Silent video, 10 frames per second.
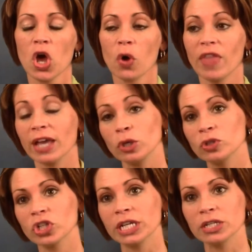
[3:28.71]
That
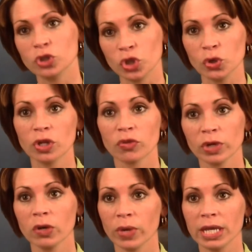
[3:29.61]
usually is 2 to
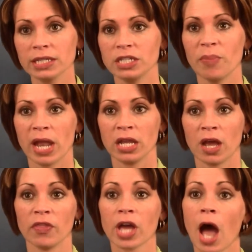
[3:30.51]
3 weeks depending
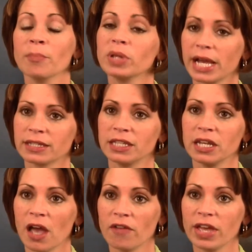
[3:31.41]
on the
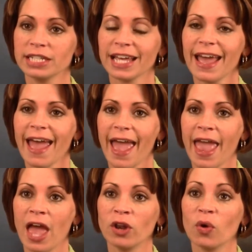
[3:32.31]
complexity of it,
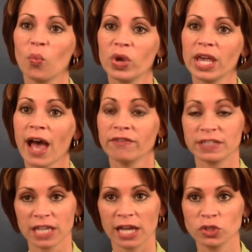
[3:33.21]
and we have
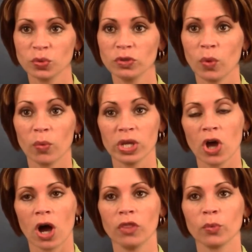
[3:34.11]
scheduled what we
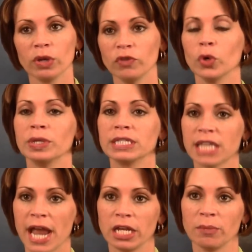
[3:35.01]
call the review and
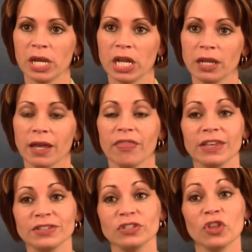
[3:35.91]
signing meeting.
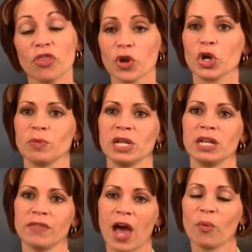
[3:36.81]
This is the third
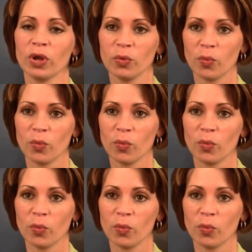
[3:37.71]
meeting that we